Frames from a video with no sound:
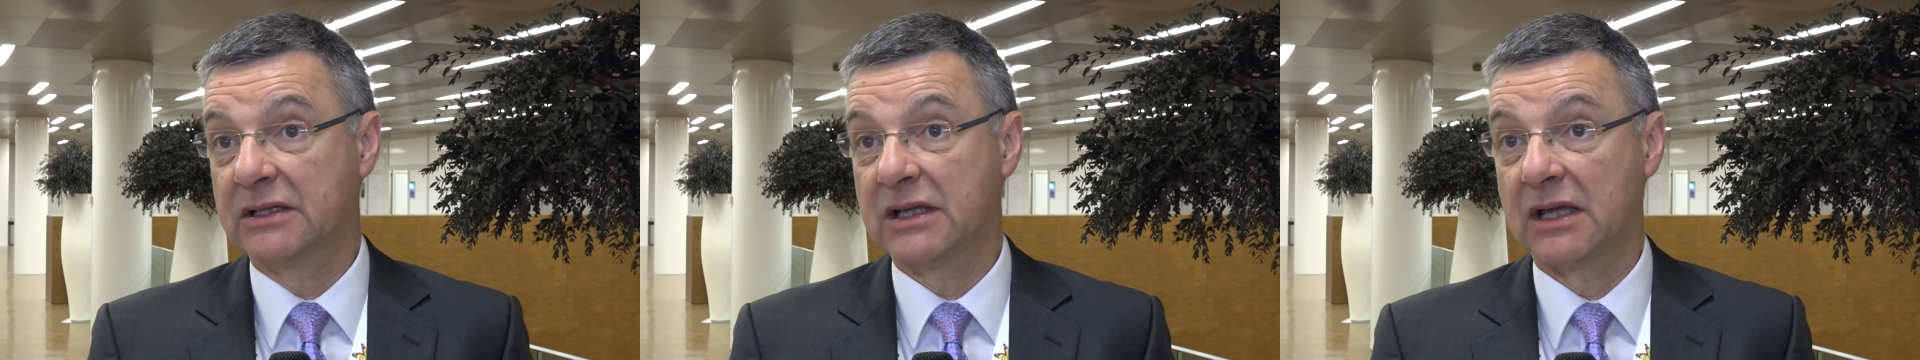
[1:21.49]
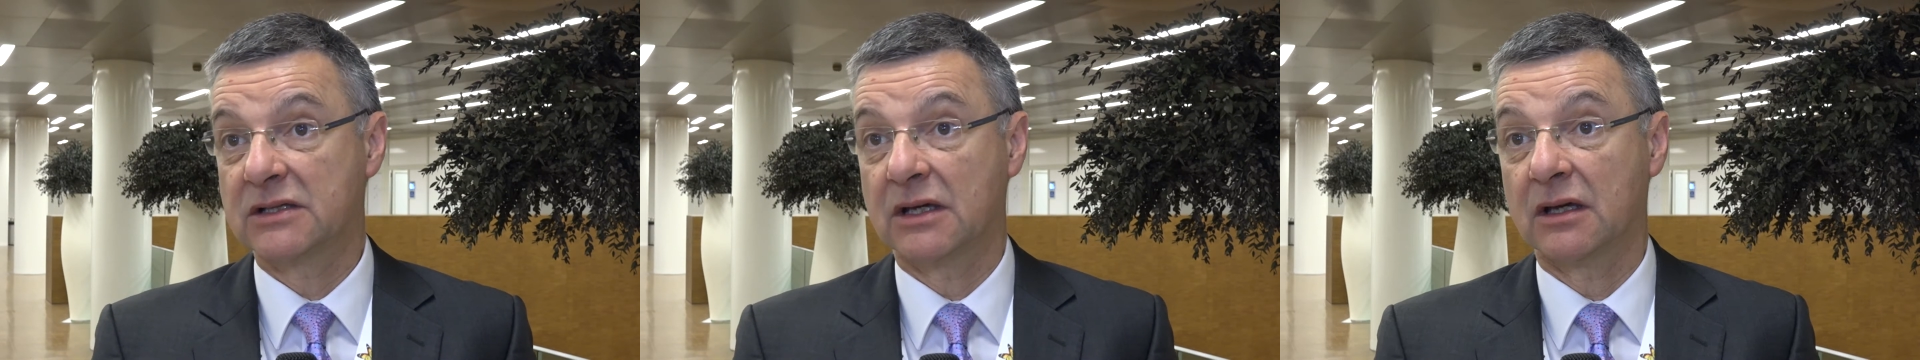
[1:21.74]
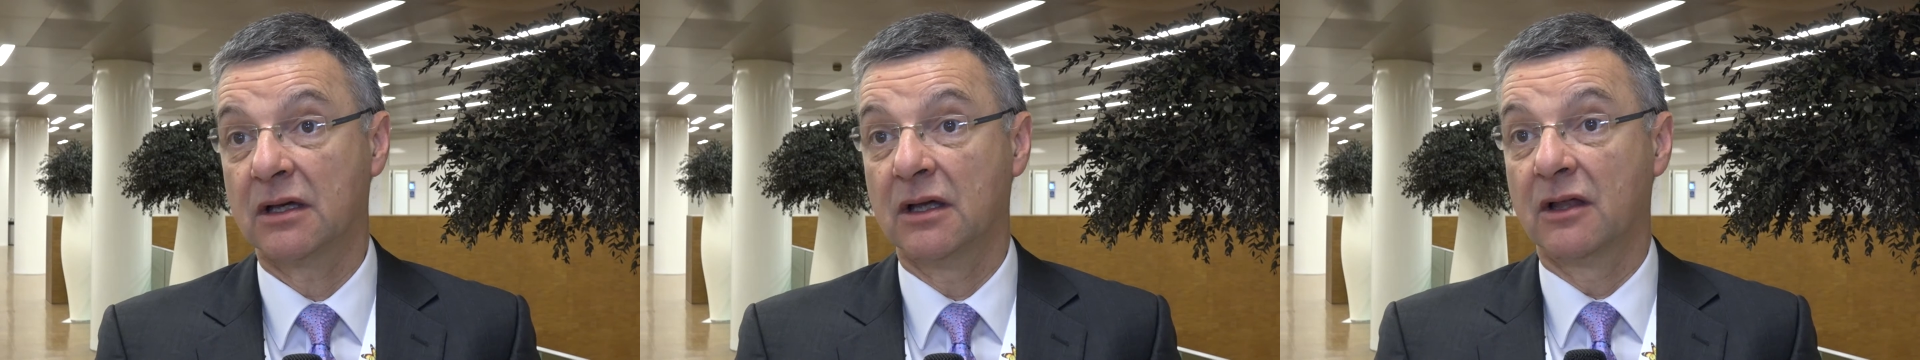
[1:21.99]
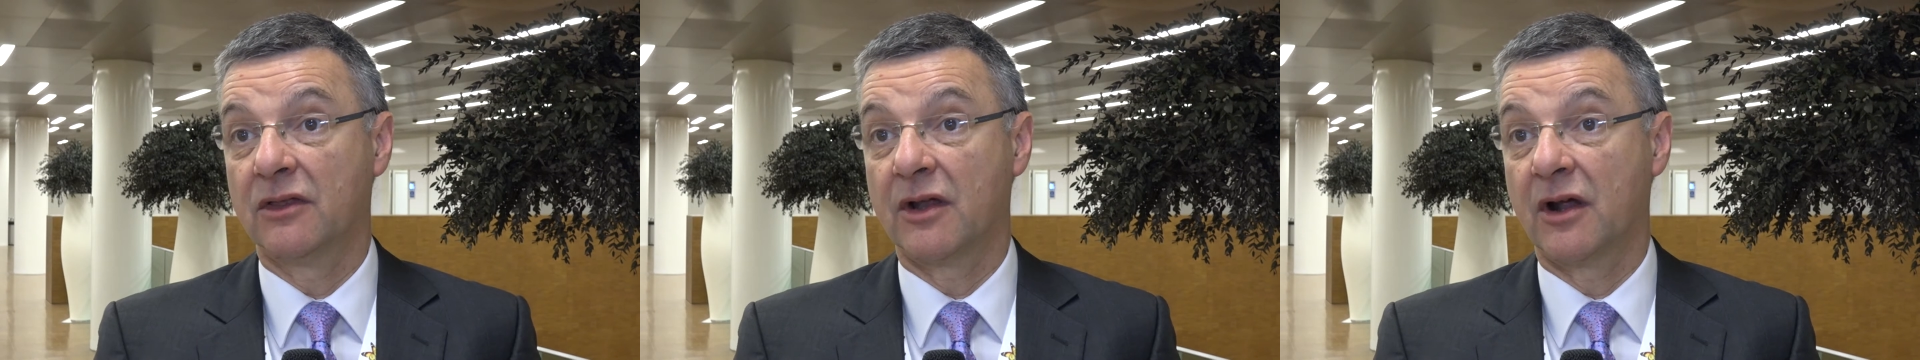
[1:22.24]
data.
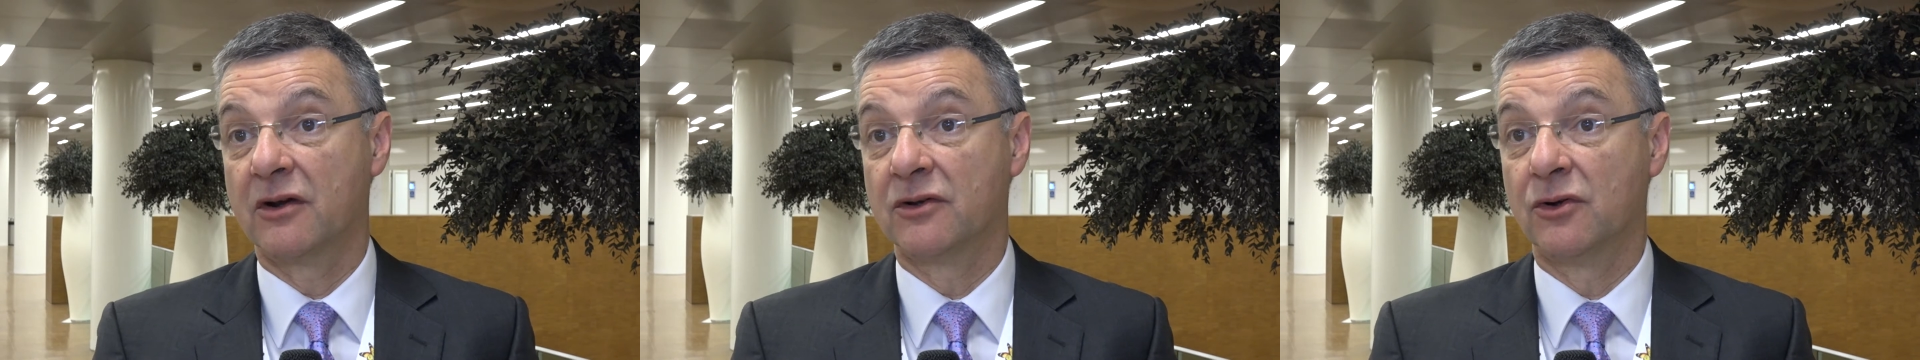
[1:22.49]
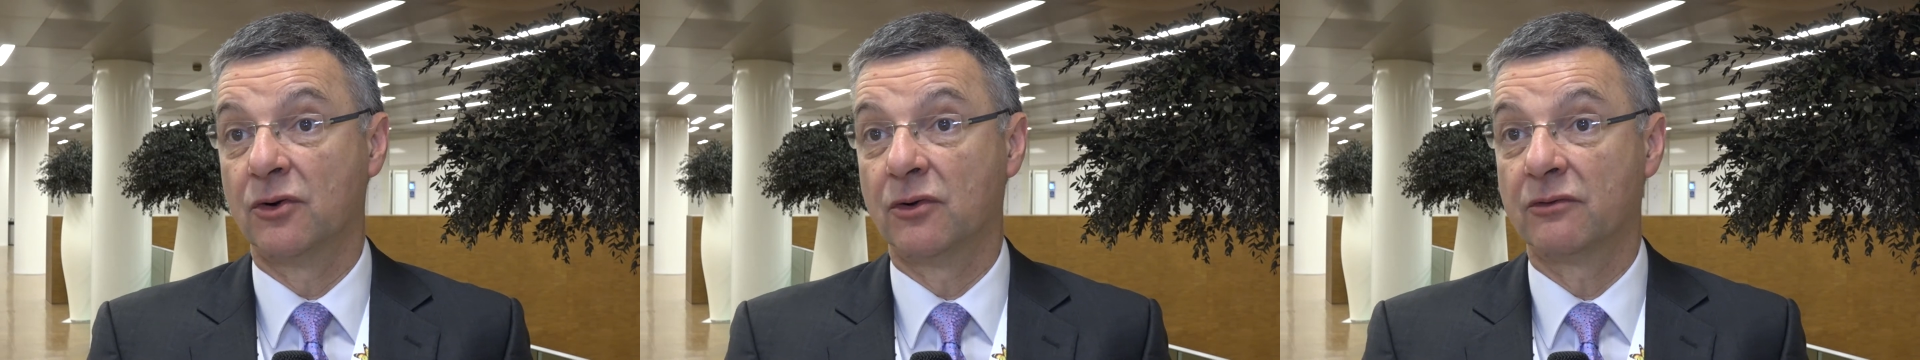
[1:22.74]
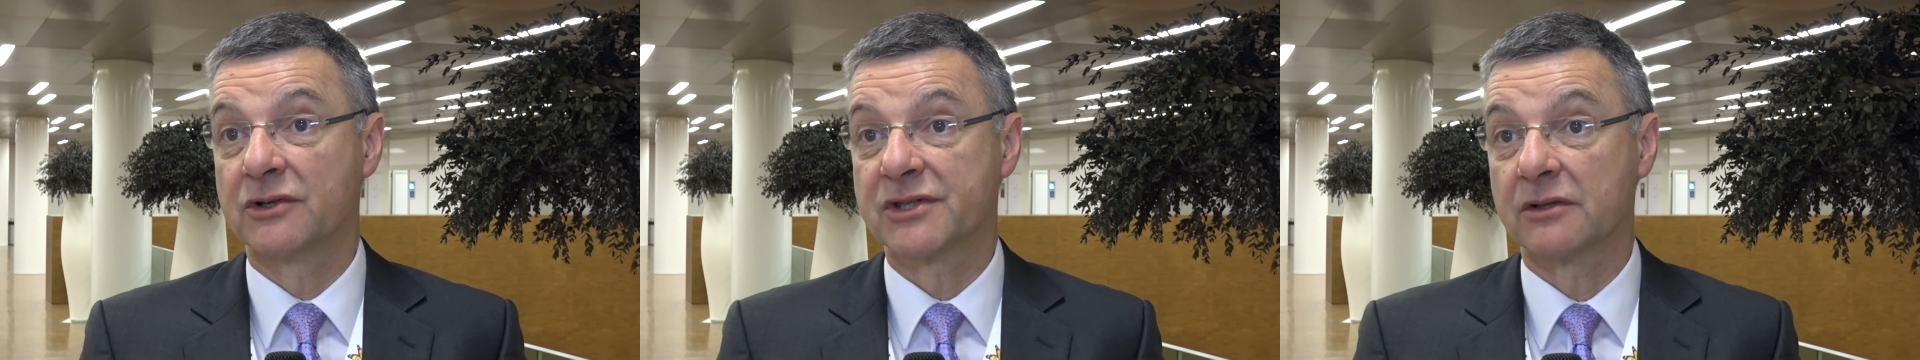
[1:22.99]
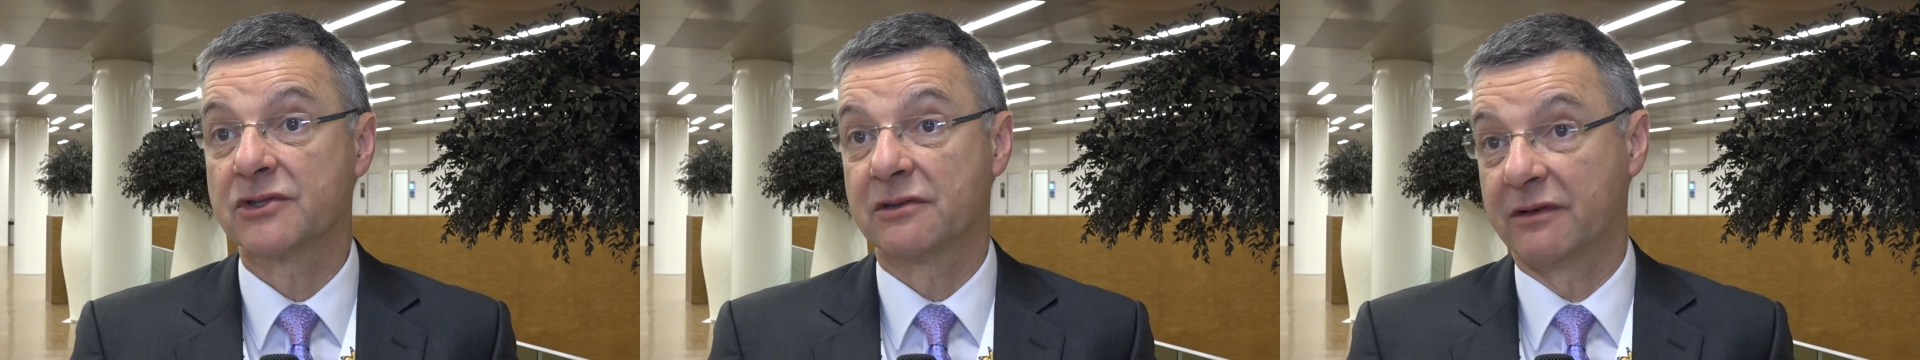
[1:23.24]
There are no
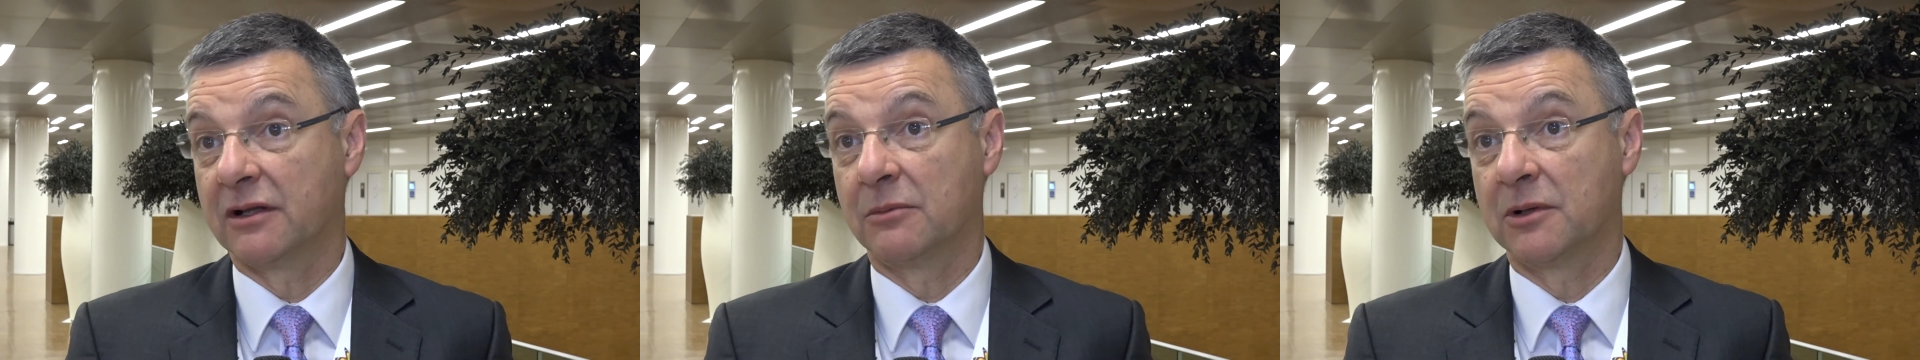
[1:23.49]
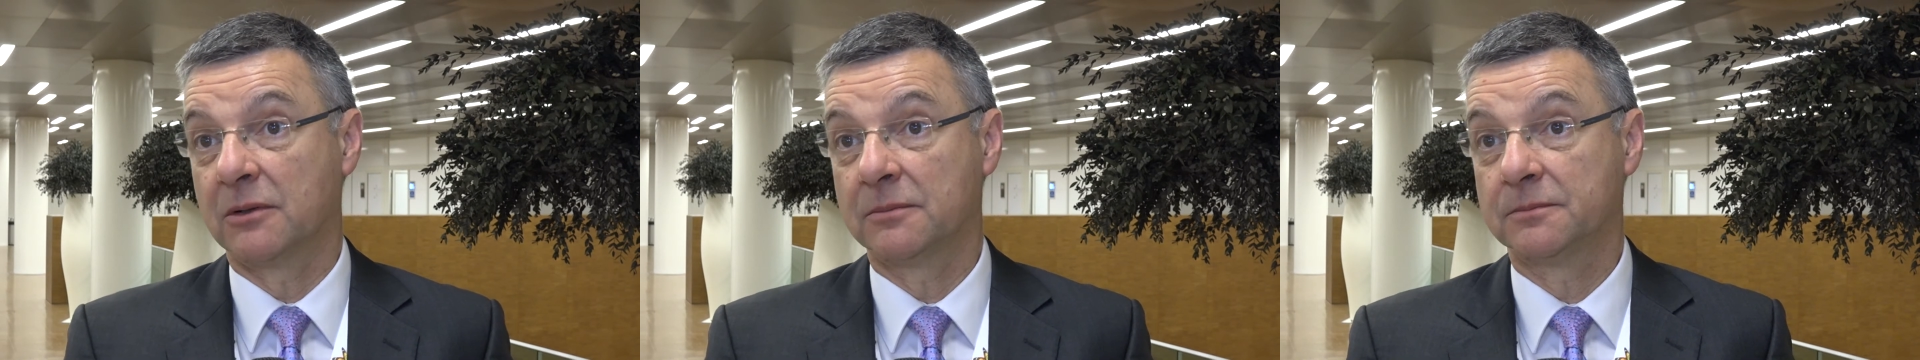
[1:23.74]
results available.